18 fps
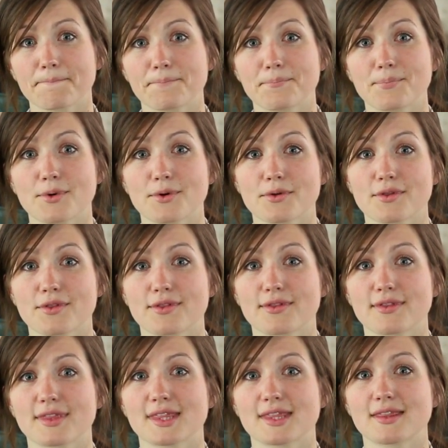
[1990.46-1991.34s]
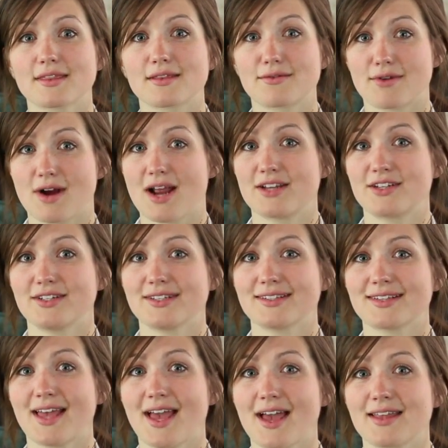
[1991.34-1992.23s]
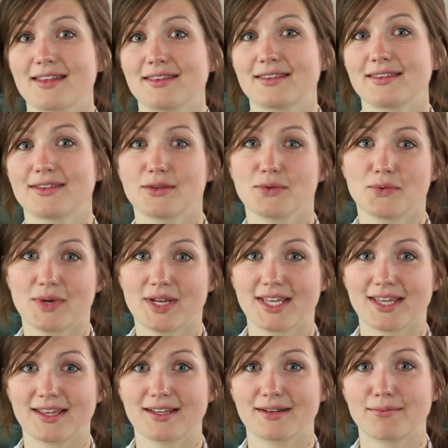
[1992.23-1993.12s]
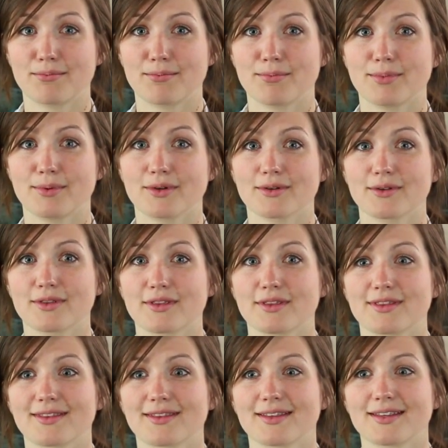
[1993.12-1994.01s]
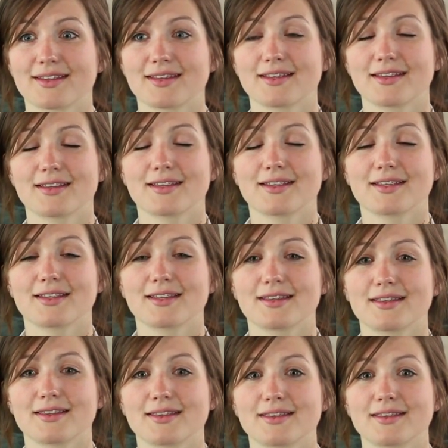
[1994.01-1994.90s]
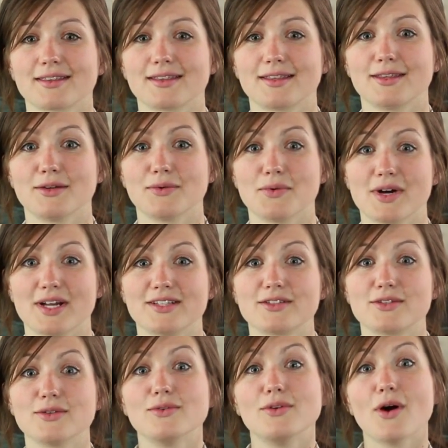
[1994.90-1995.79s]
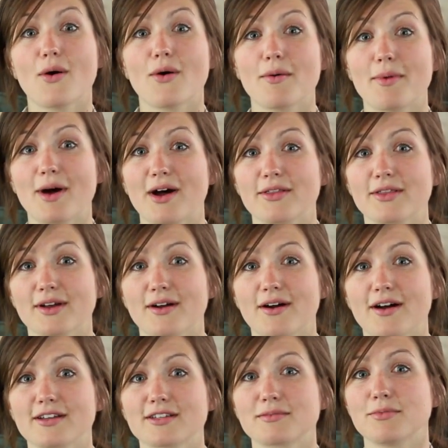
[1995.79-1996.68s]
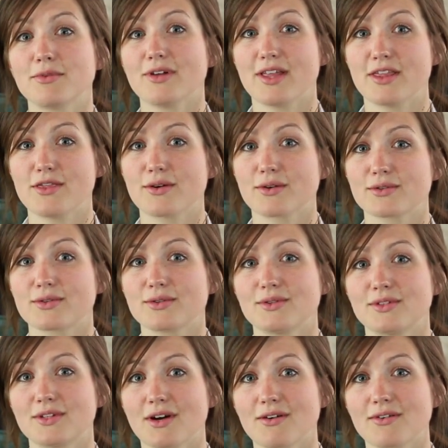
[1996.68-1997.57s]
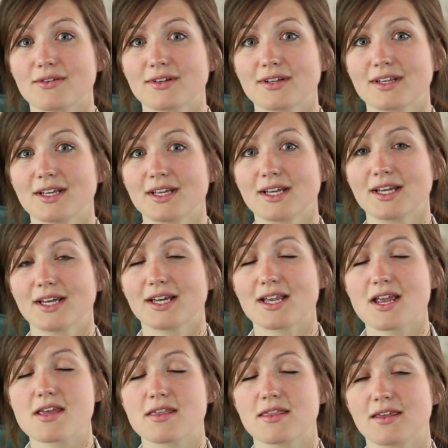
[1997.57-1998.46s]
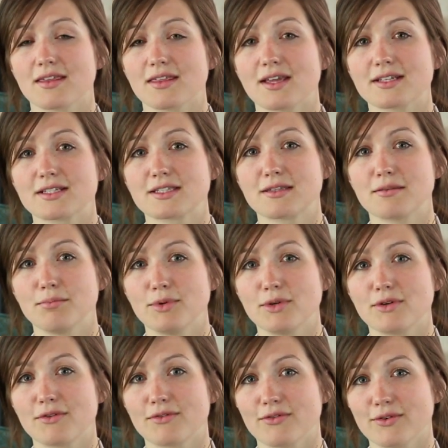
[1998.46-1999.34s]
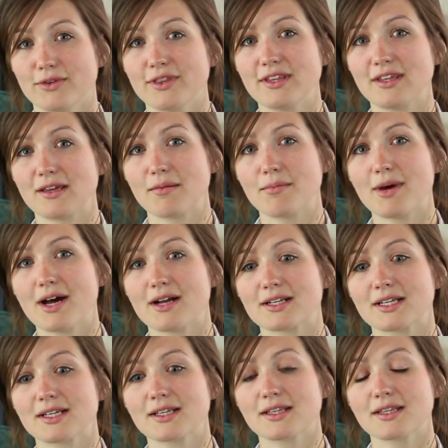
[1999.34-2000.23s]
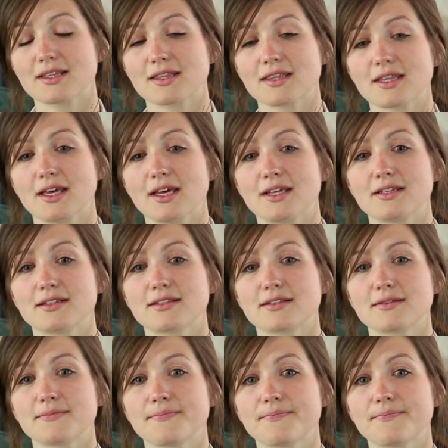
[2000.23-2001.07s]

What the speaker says: both the righteous and the wicked, both the ones who know about the gospel and those who don't. And I think that's the beautiful thing about it, that